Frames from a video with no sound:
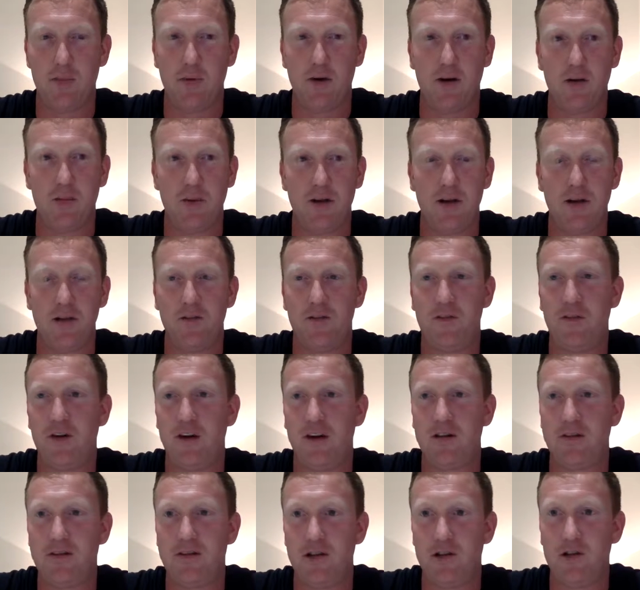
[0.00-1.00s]
but I've been in the
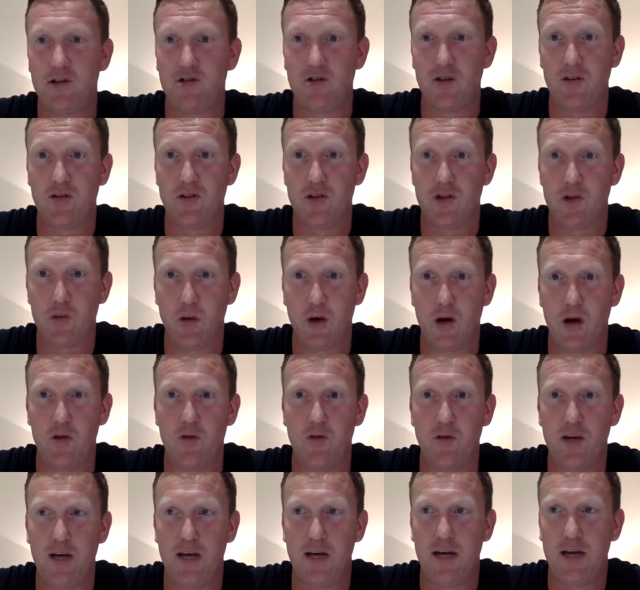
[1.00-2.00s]
fitness industry for
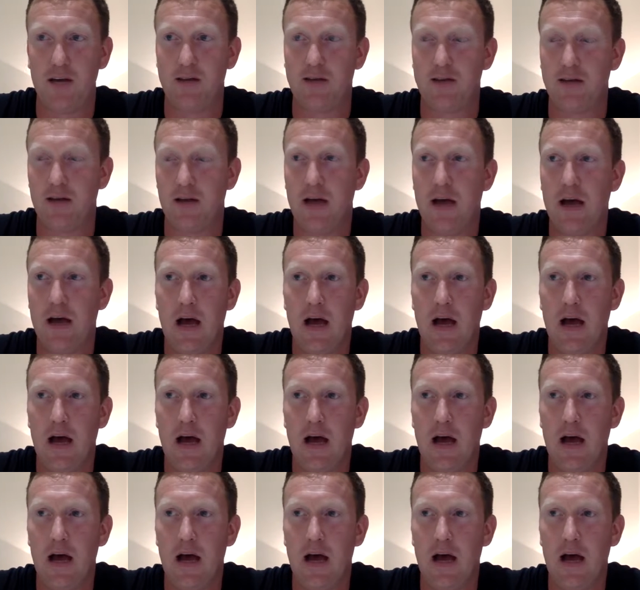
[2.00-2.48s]
12 years.